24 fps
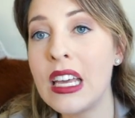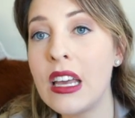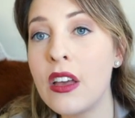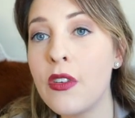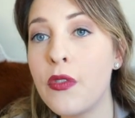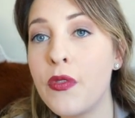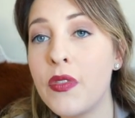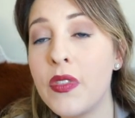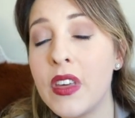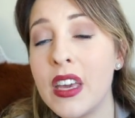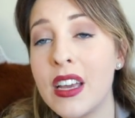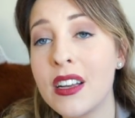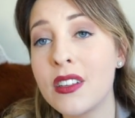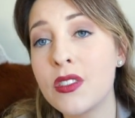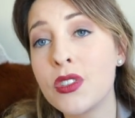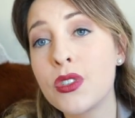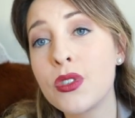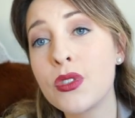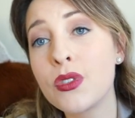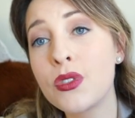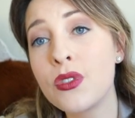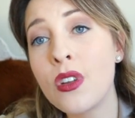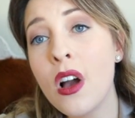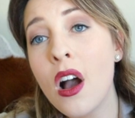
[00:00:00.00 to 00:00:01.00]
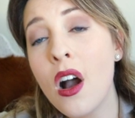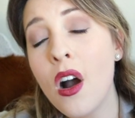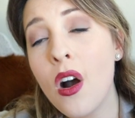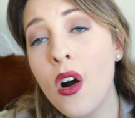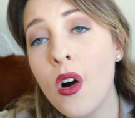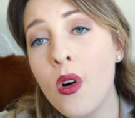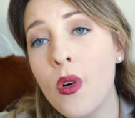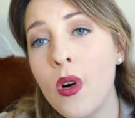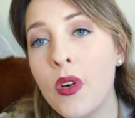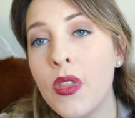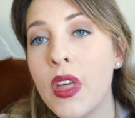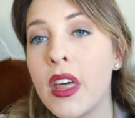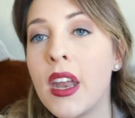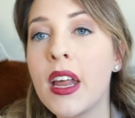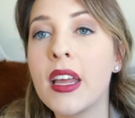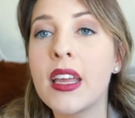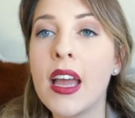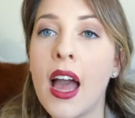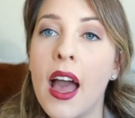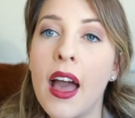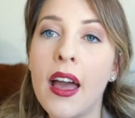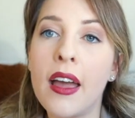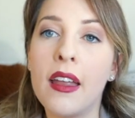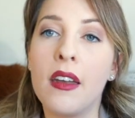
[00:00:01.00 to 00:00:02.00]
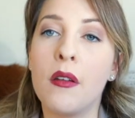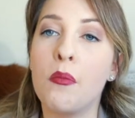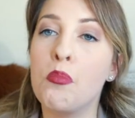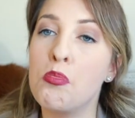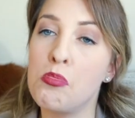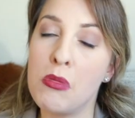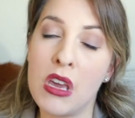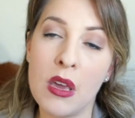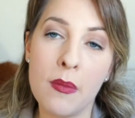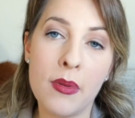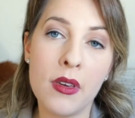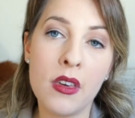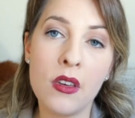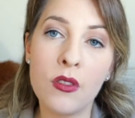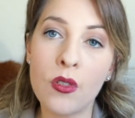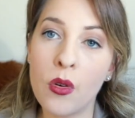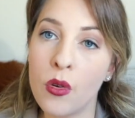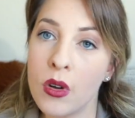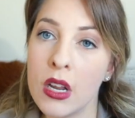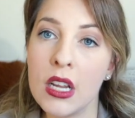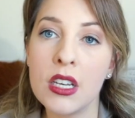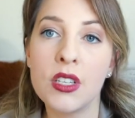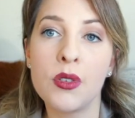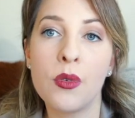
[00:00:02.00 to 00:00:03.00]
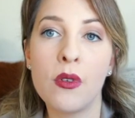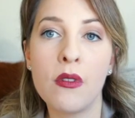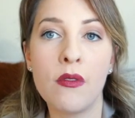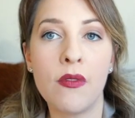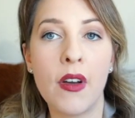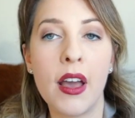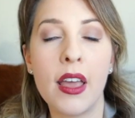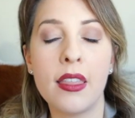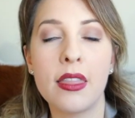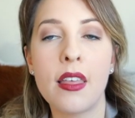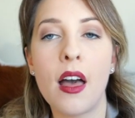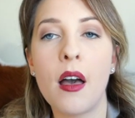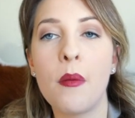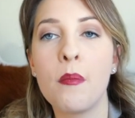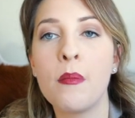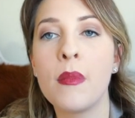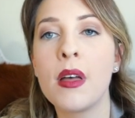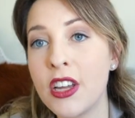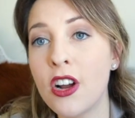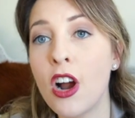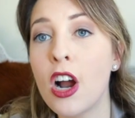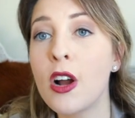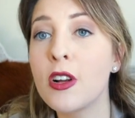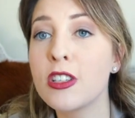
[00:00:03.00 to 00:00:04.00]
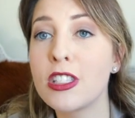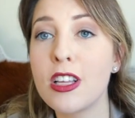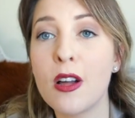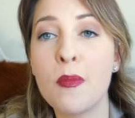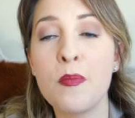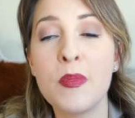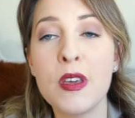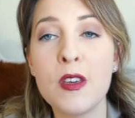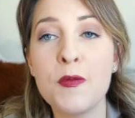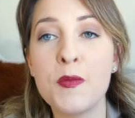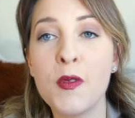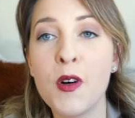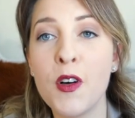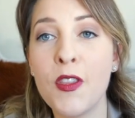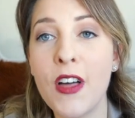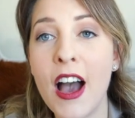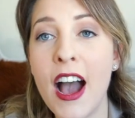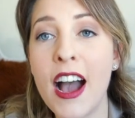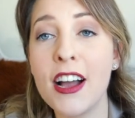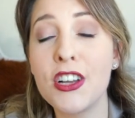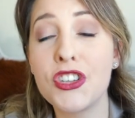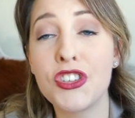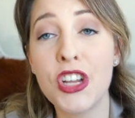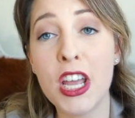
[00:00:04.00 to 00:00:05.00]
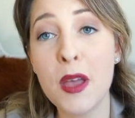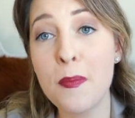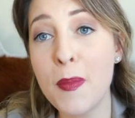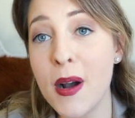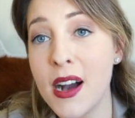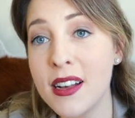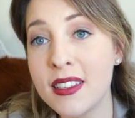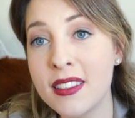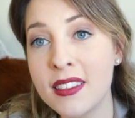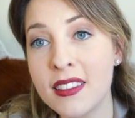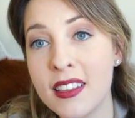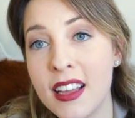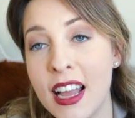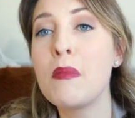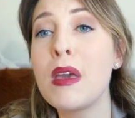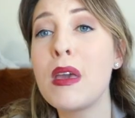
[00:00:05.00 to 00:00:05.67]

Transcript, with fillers: If the answer is no, then again, maybe you don't need to invite them. There are some people that shape us.